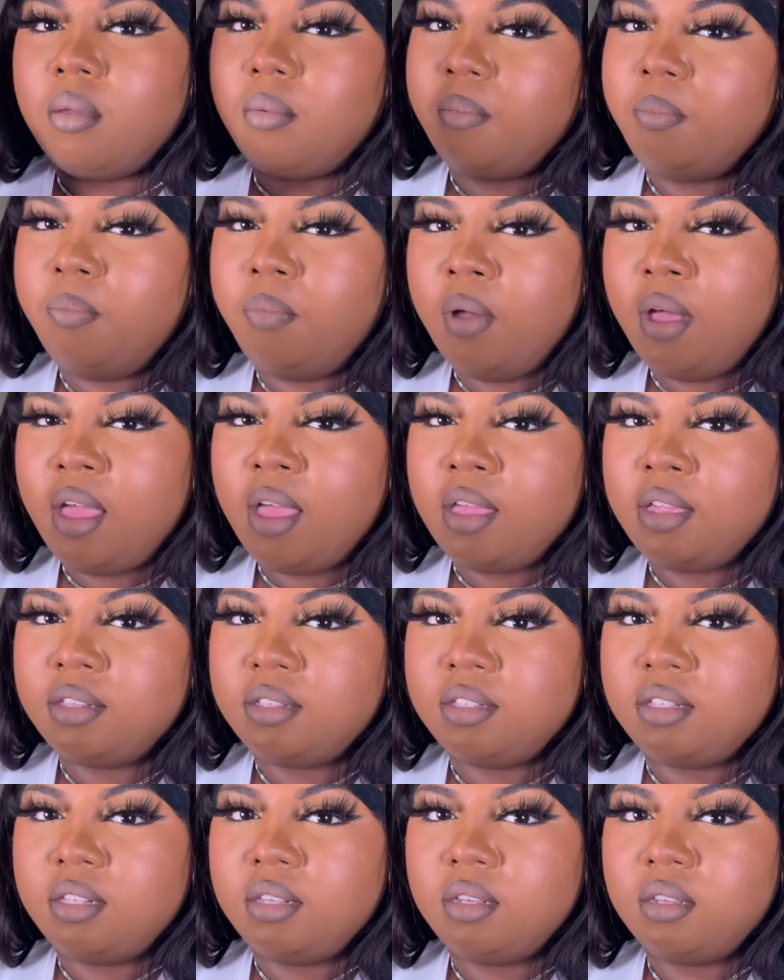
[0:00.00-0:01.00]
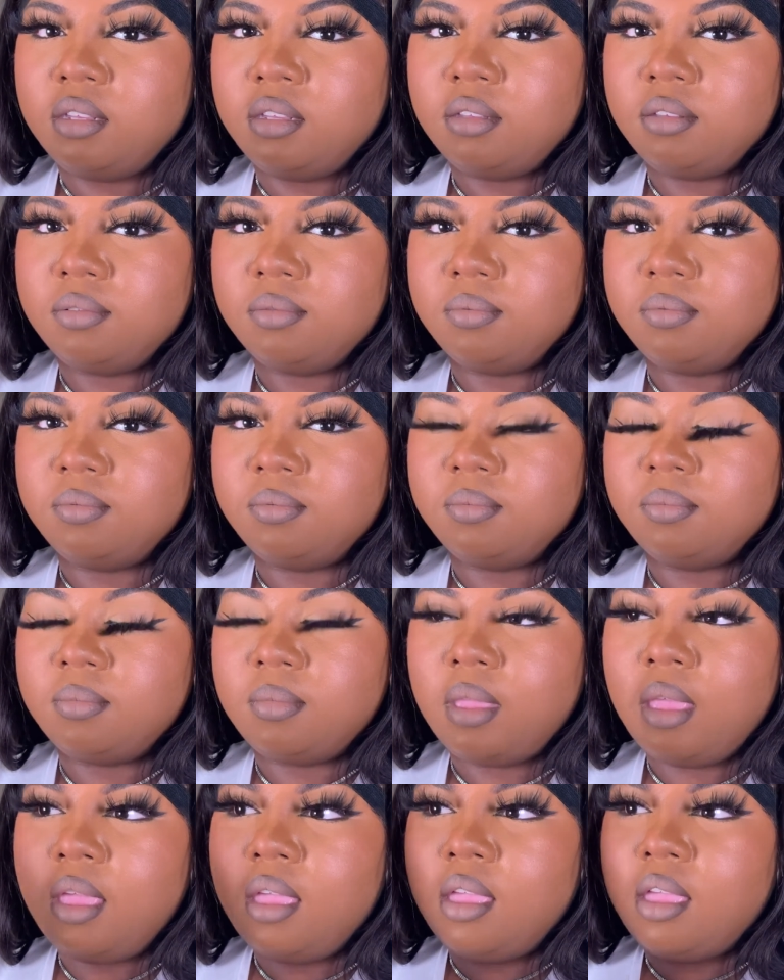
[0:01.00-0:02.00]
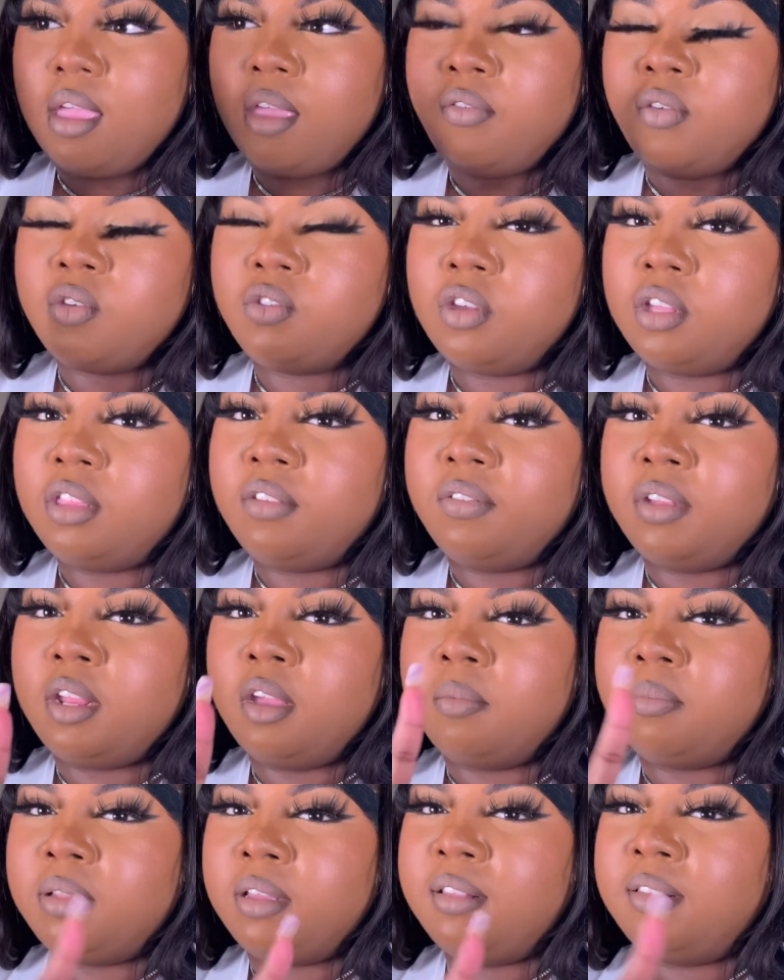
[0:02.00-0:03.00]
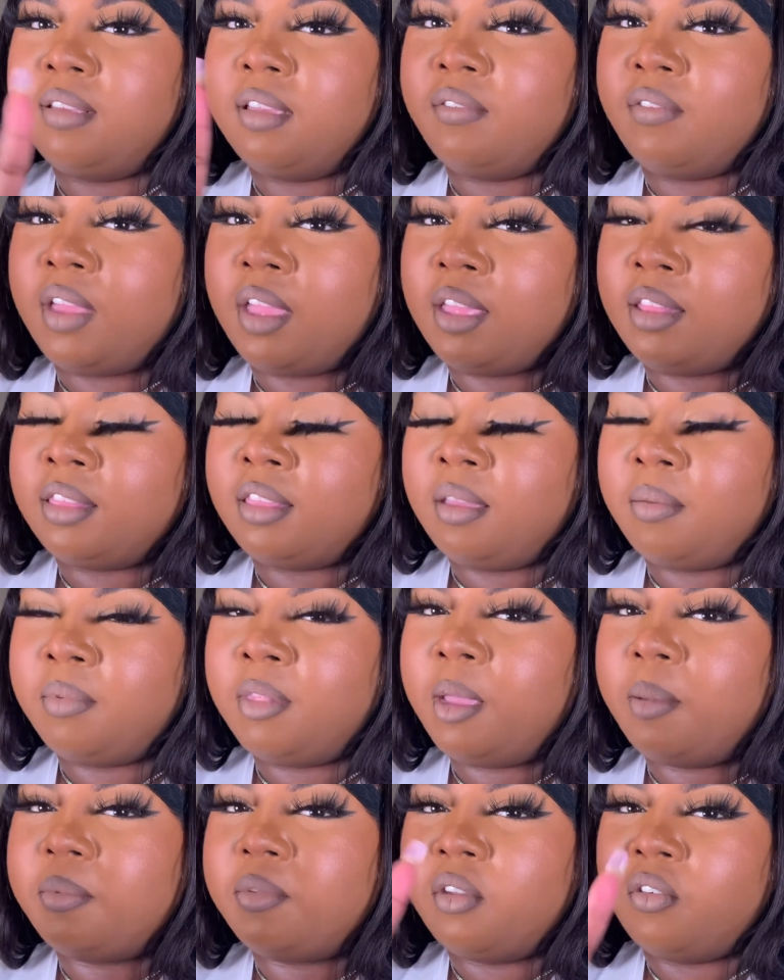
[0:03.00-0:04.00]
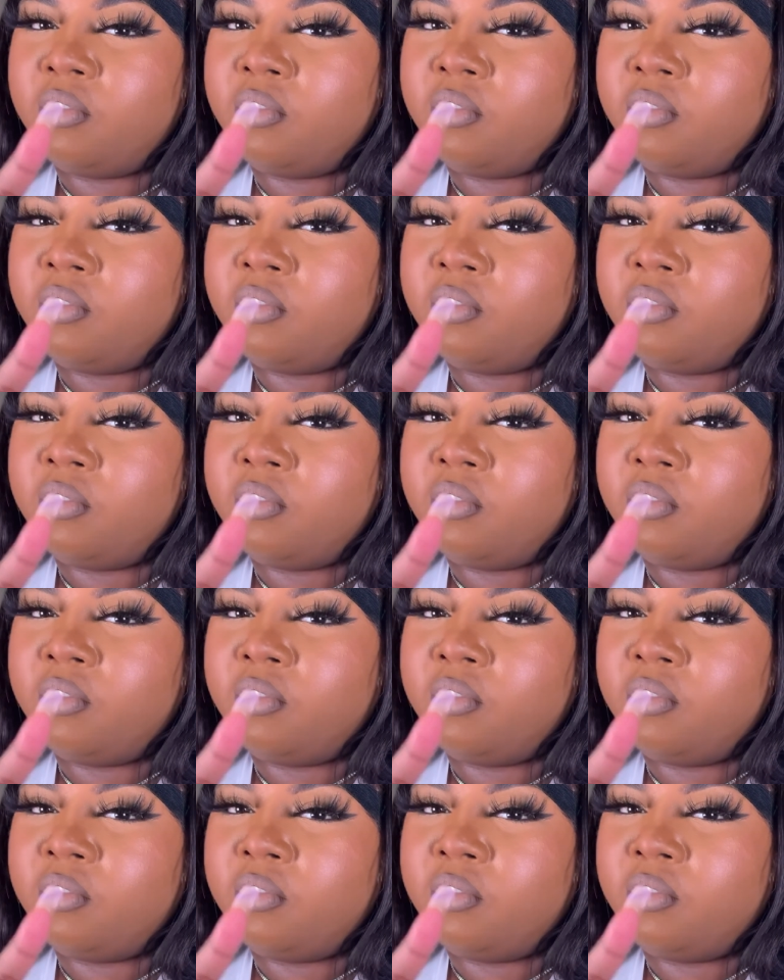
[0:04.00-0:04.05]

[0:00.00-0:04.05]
But if you enjoyed the video, please give it a thumbs up.